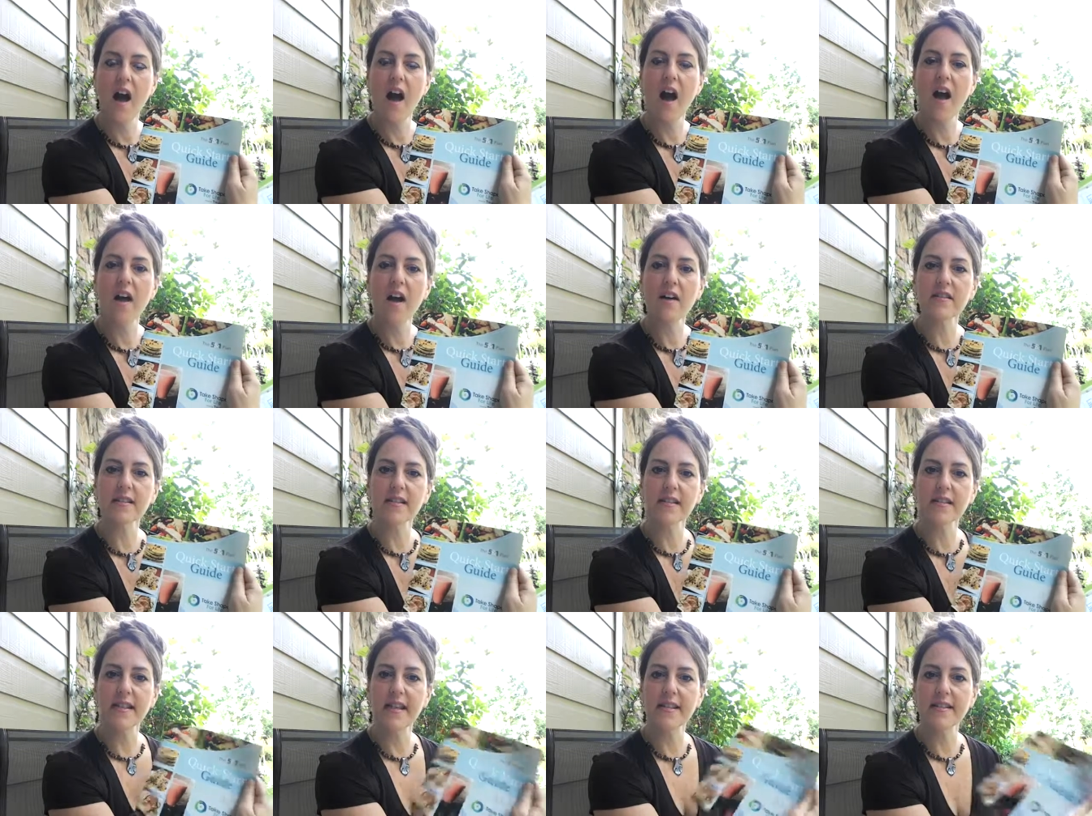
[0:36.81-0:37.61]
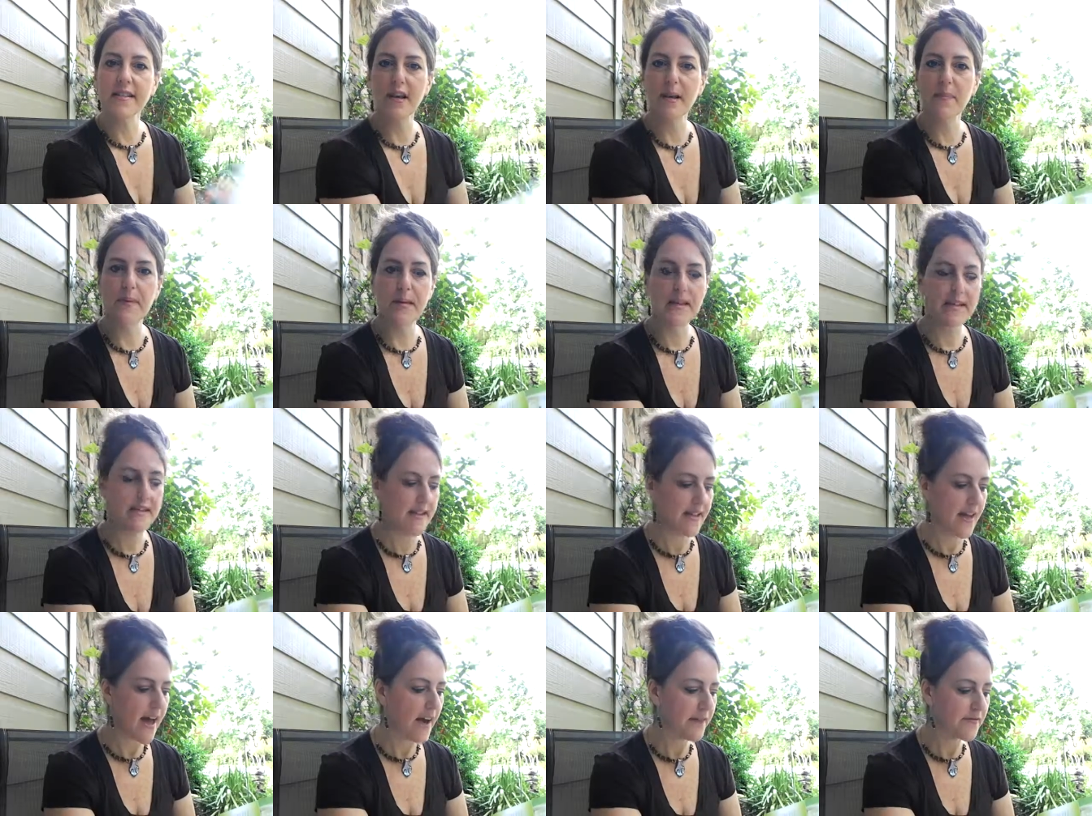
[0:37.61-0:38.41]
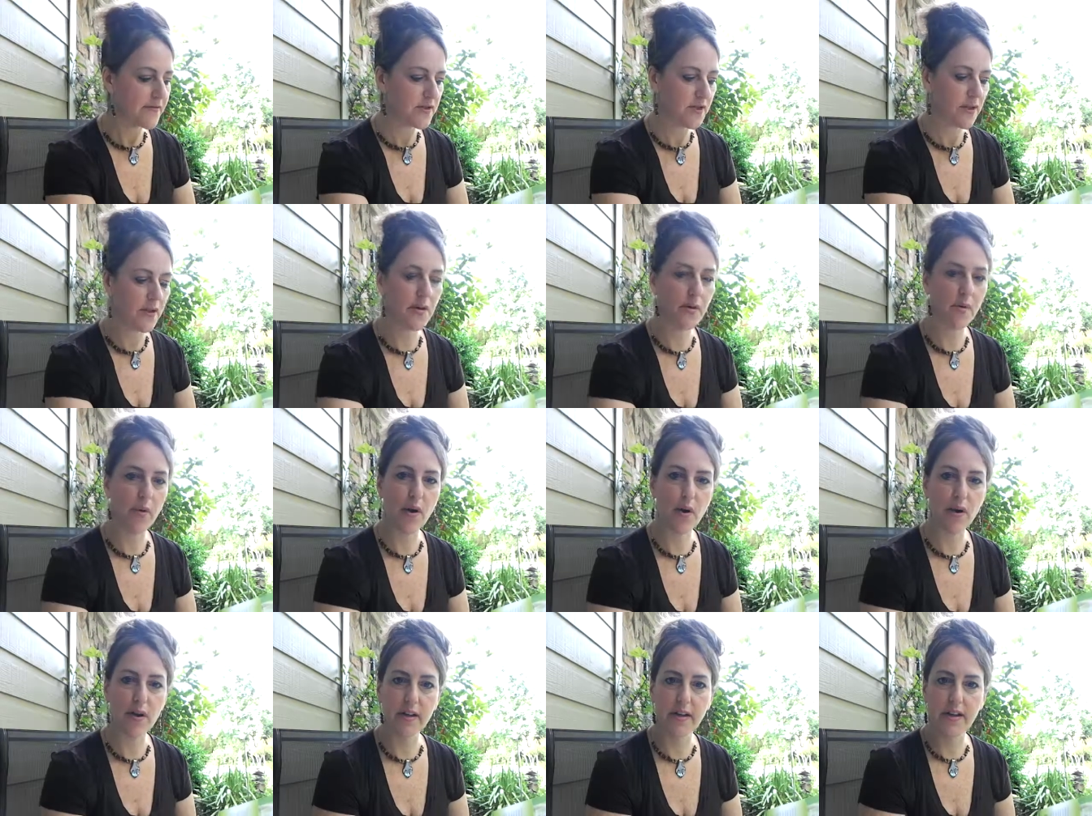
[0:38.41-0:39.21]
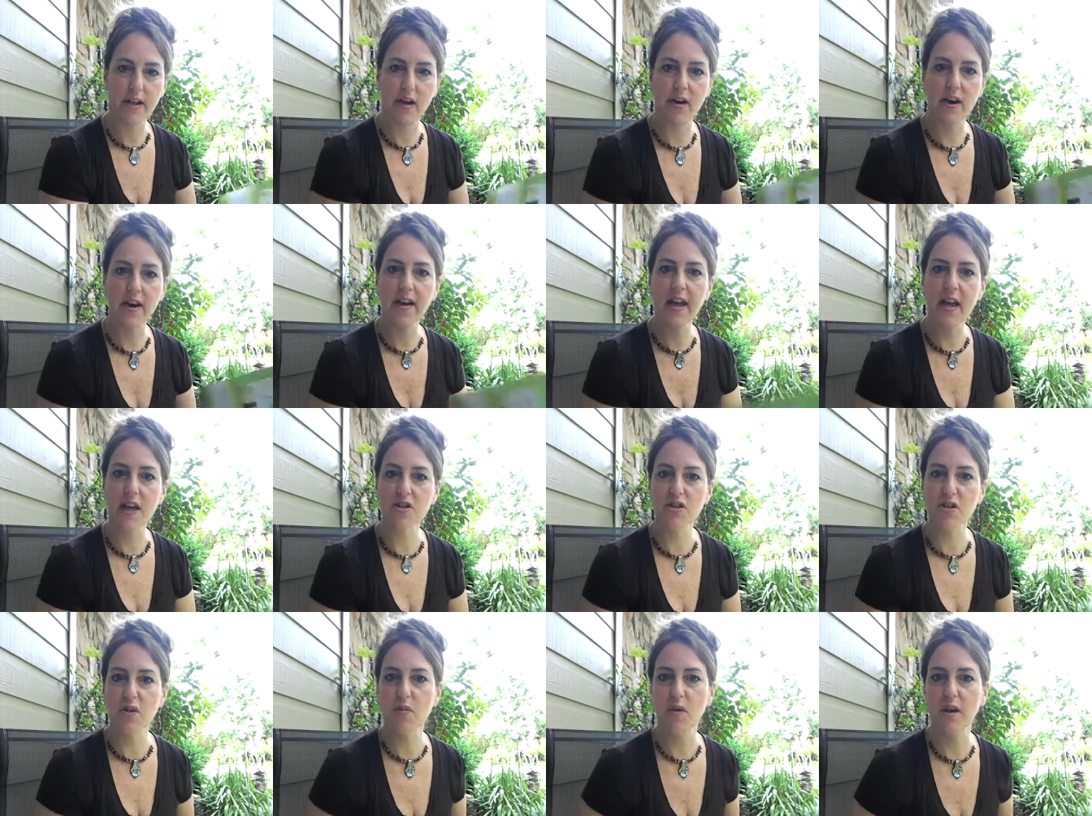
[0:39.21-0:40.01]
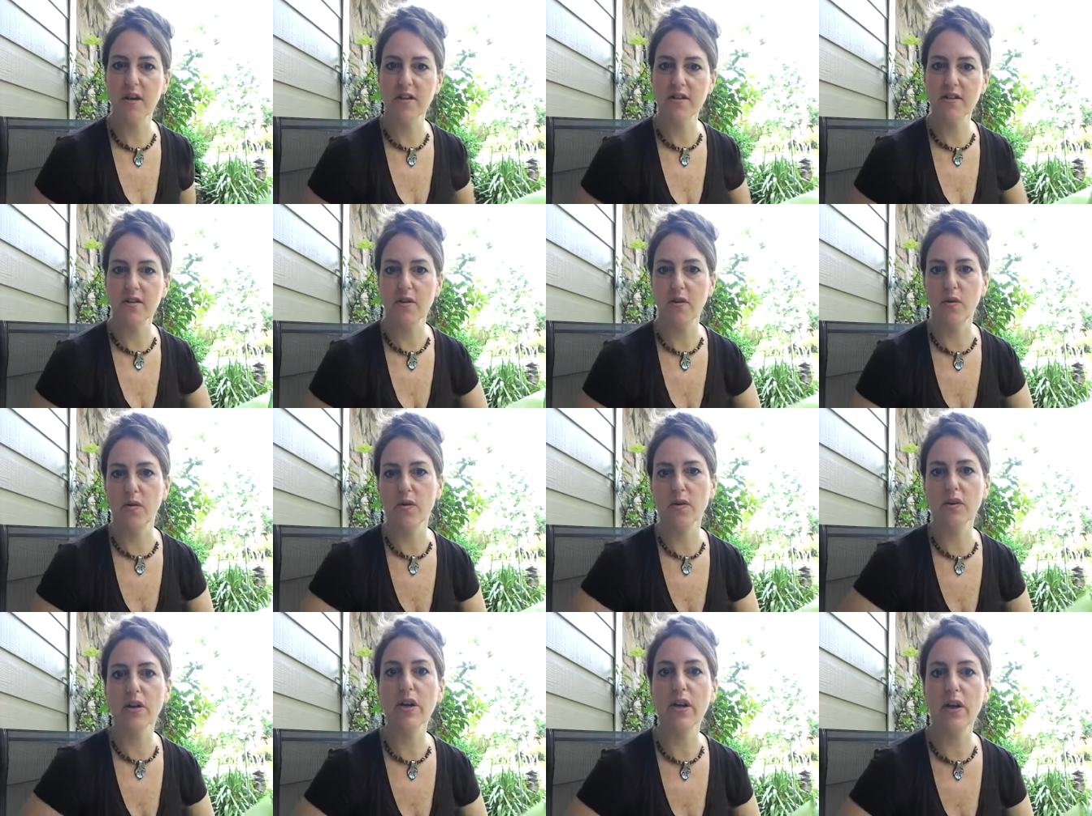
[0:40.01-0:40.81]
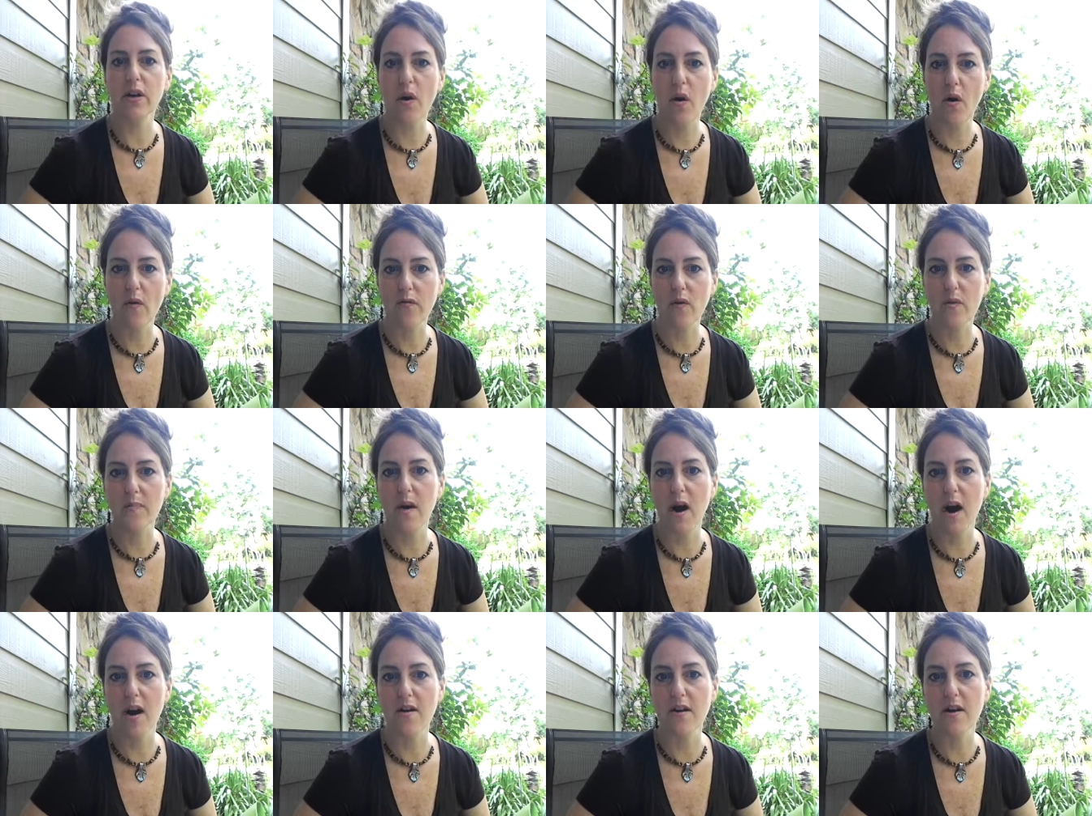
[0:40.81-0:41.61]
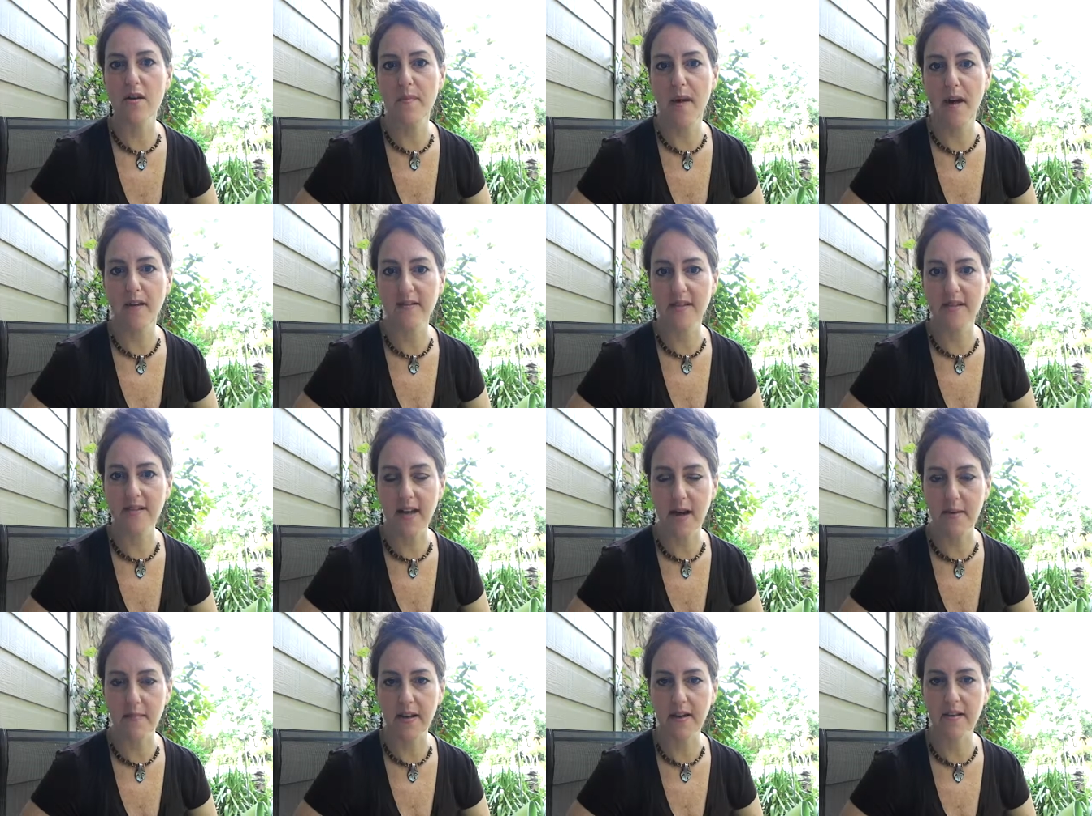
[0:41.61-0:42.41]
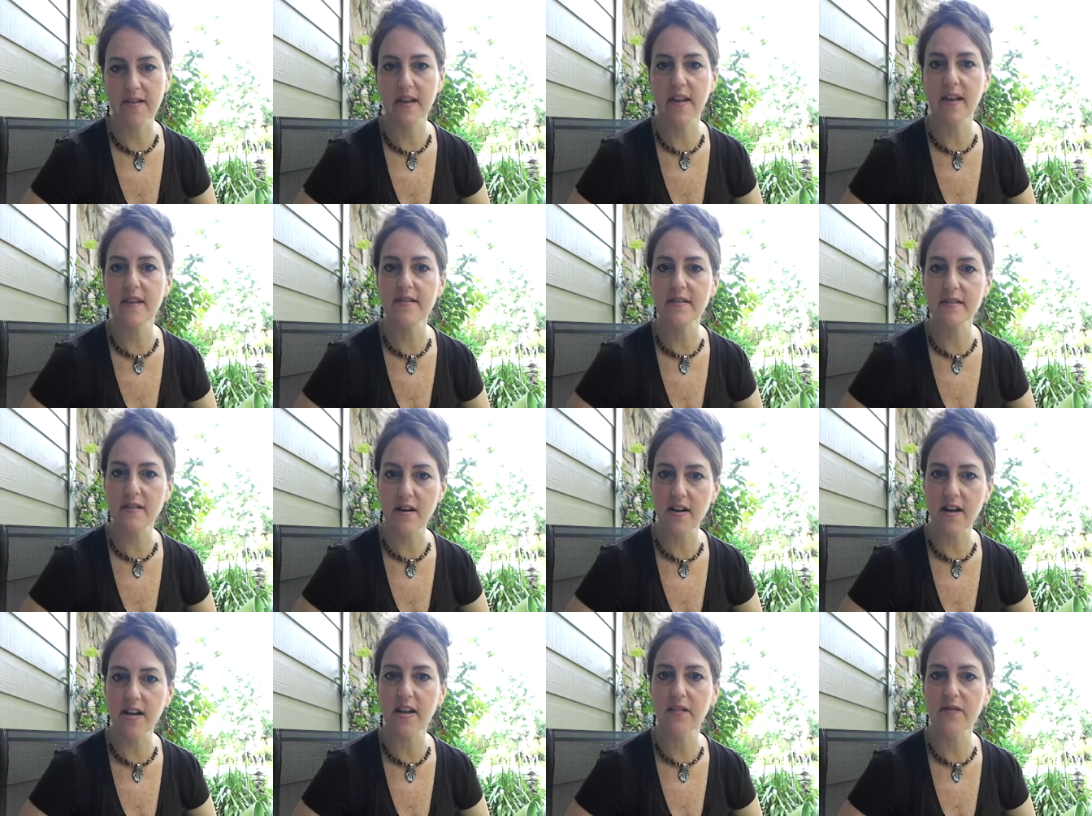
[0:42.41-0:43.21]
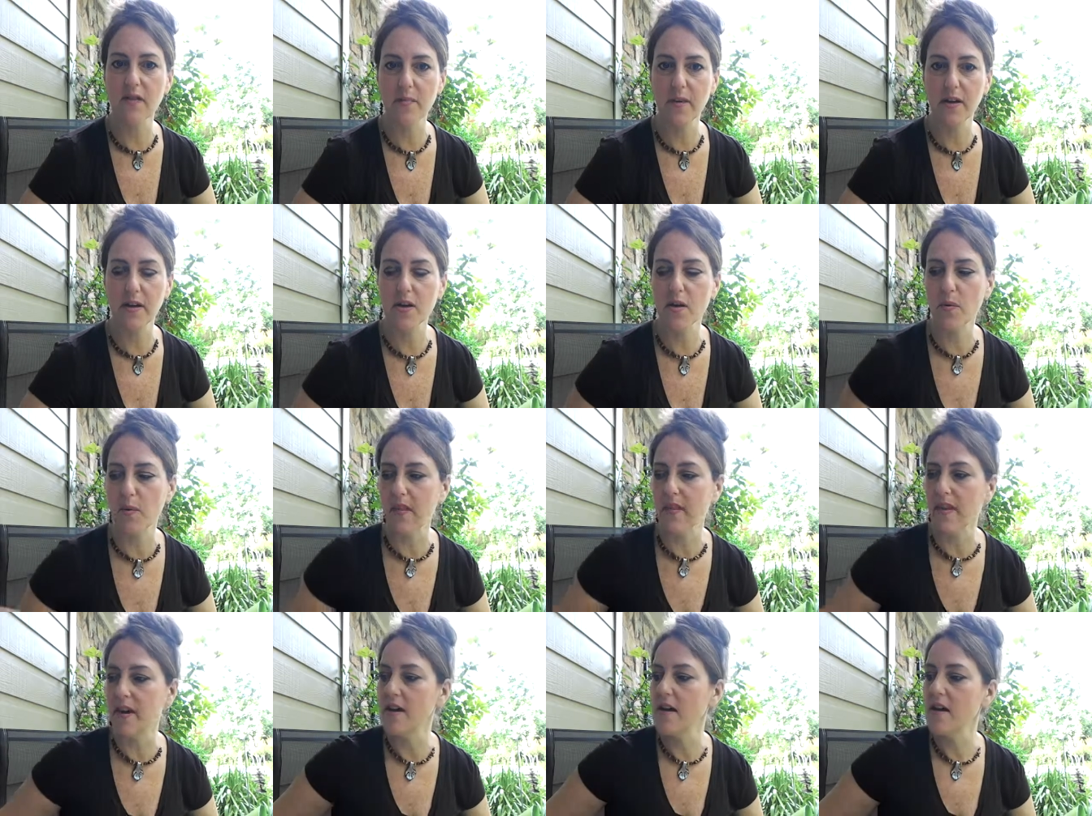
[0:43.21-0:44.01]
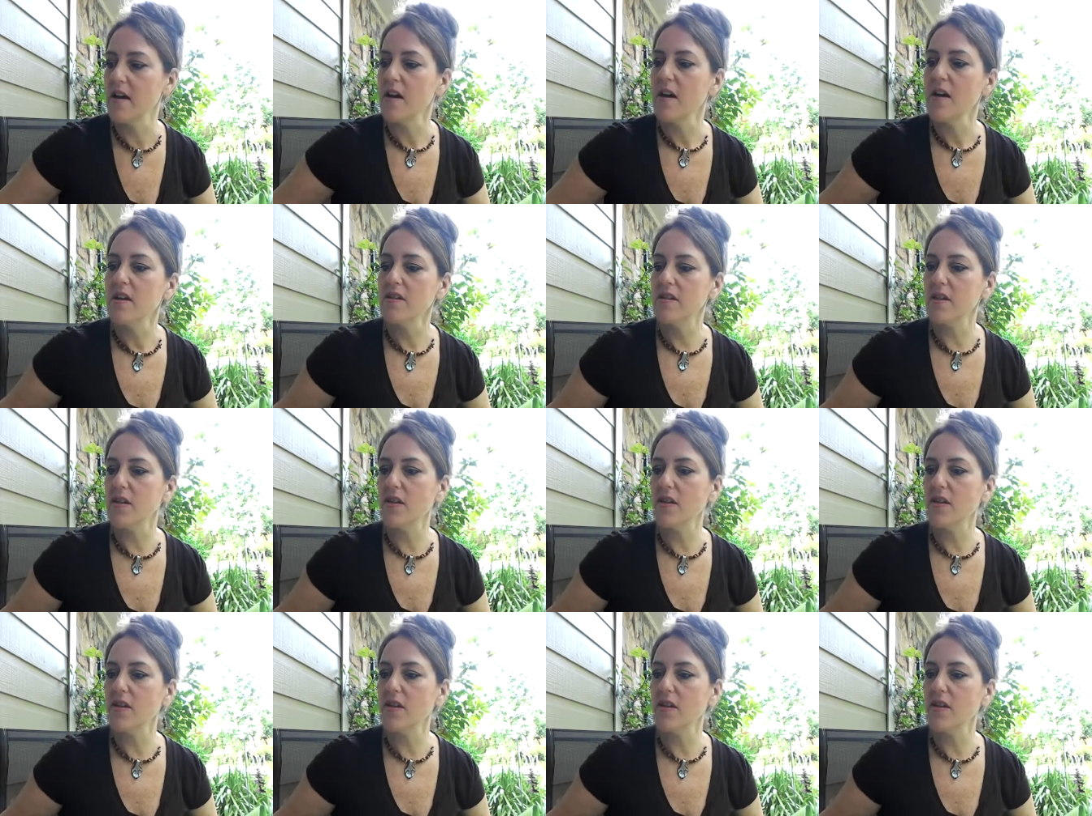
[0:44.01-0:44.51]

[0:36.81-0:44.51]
I also sent a PDF to you earlier in case you wanted to look it over prior to your boxes coming to start getting familiar with it. So you